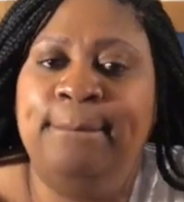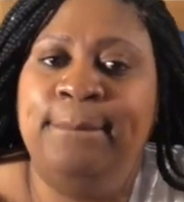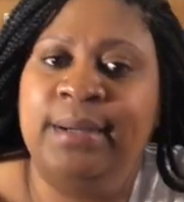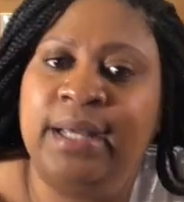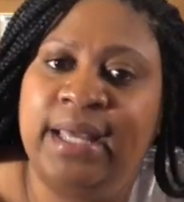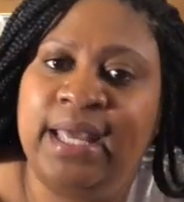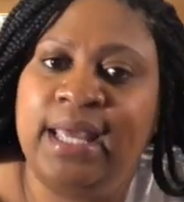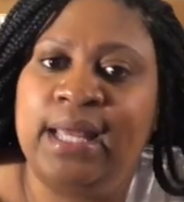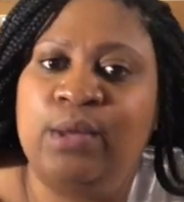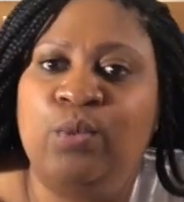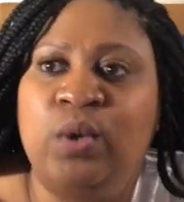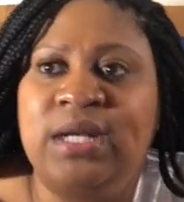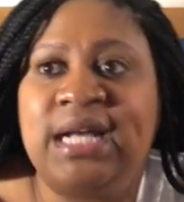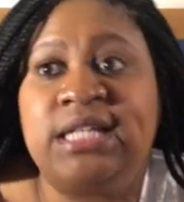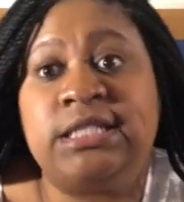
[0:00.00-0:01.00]
but
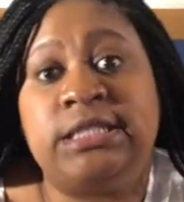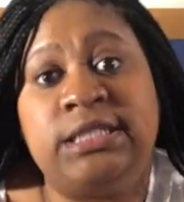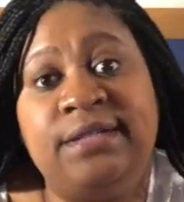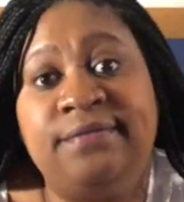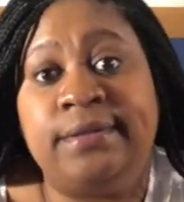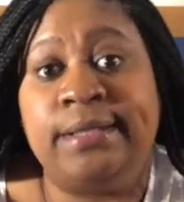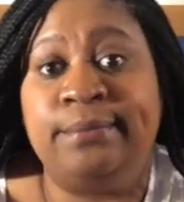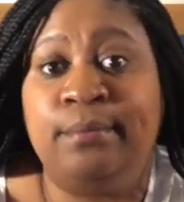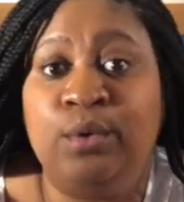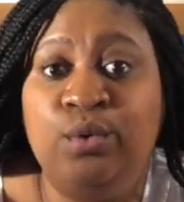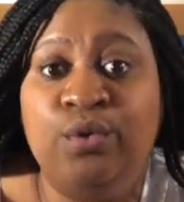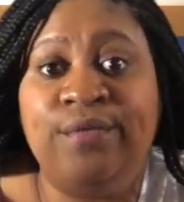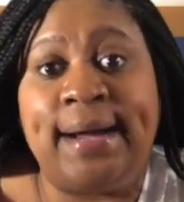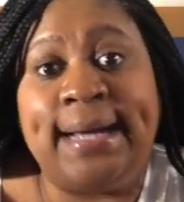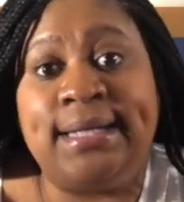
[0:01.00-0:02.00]
when I shift and
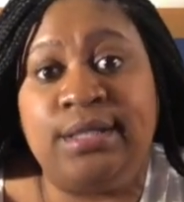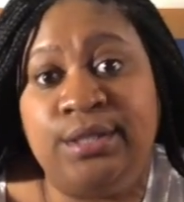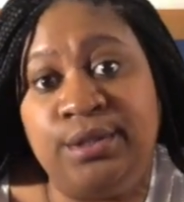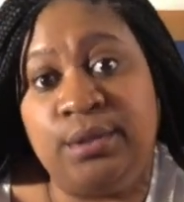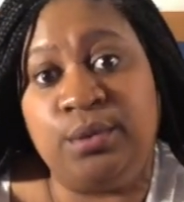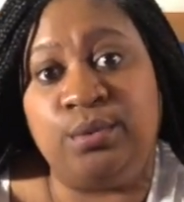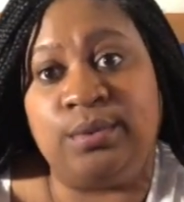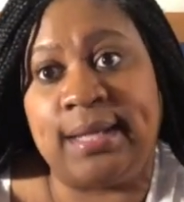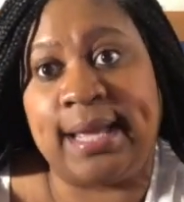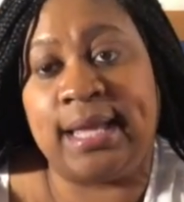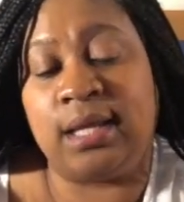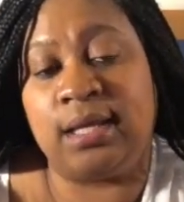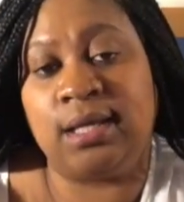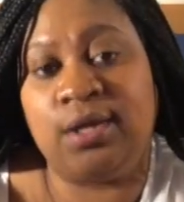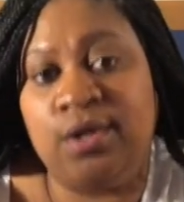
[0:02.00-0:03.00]
move, I do.
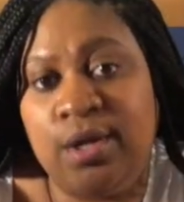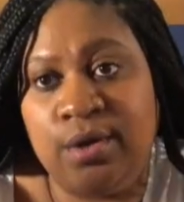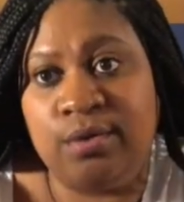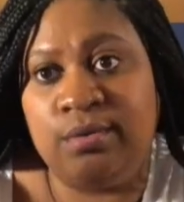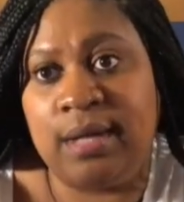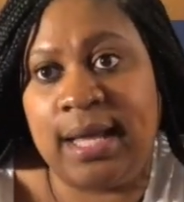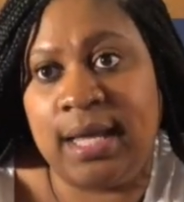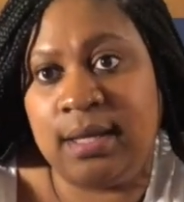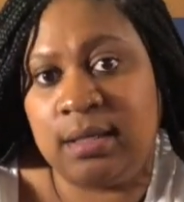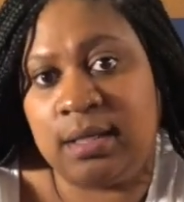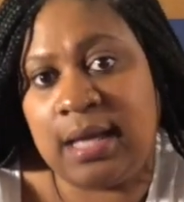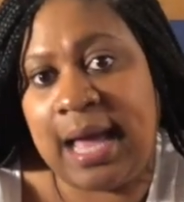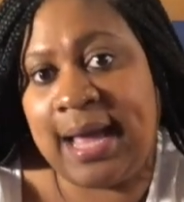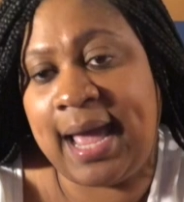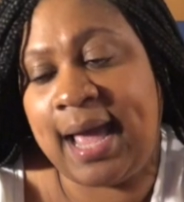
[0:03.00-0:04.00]
Like, you know,
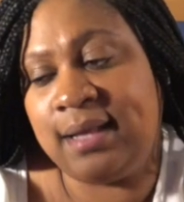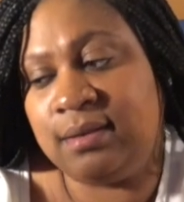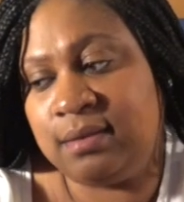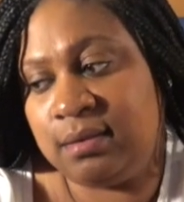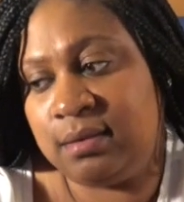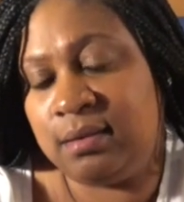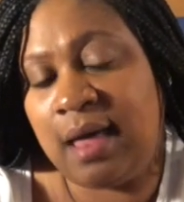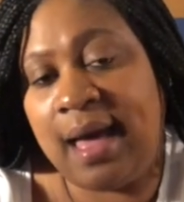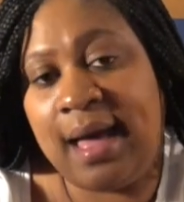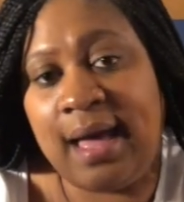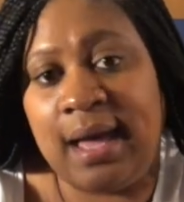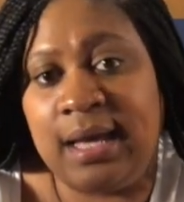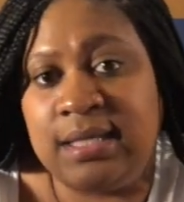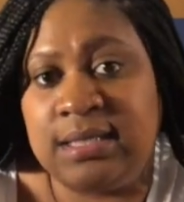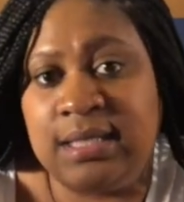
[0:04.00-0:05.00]
like I got
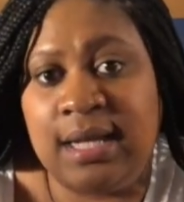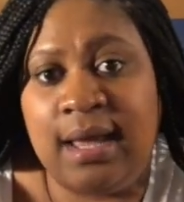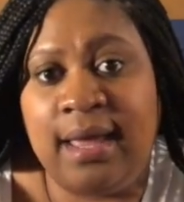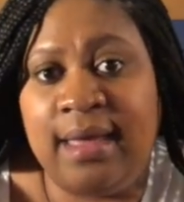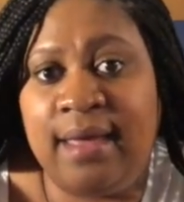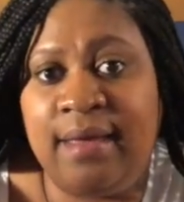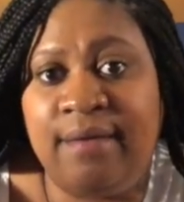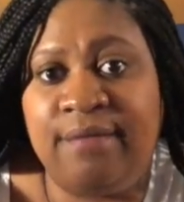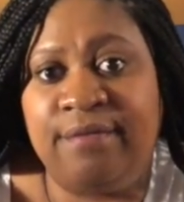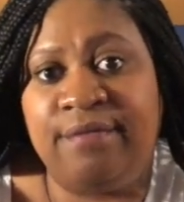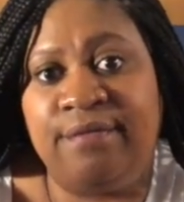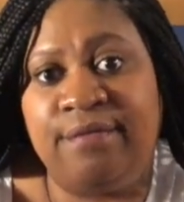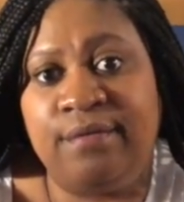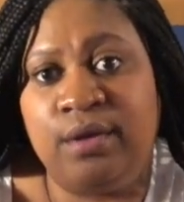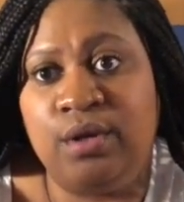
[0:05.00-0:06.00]
thighs and I have,
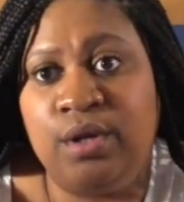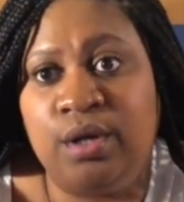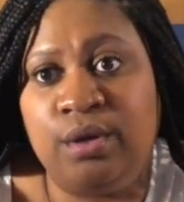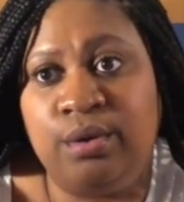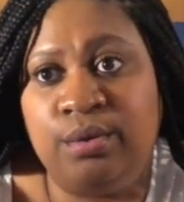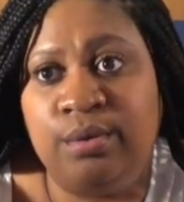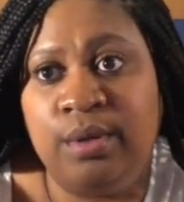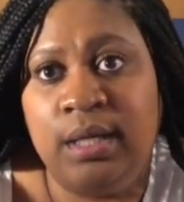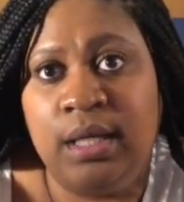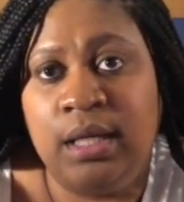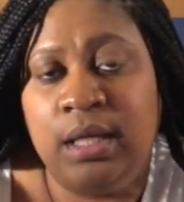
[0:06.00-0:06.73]
you know,